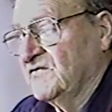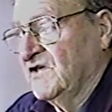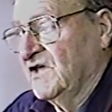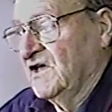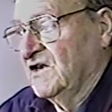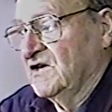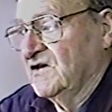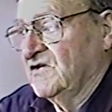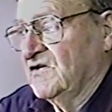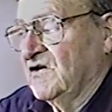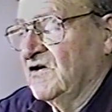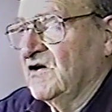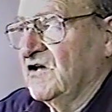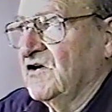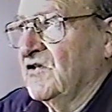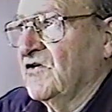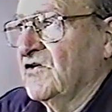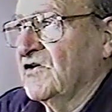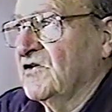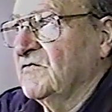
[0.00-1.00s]
They had a dial
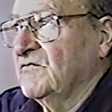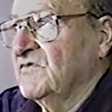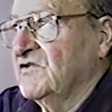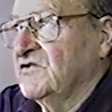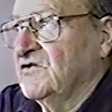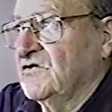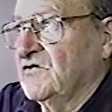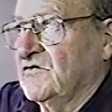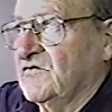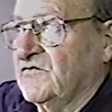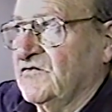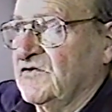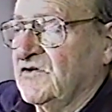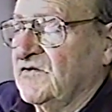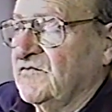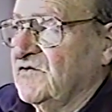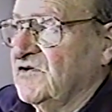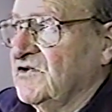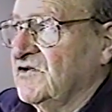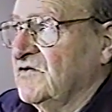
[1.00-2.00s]
on them, you know, for
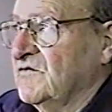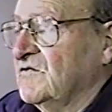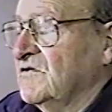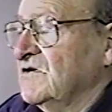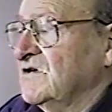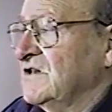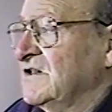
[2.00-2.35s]
everybody on.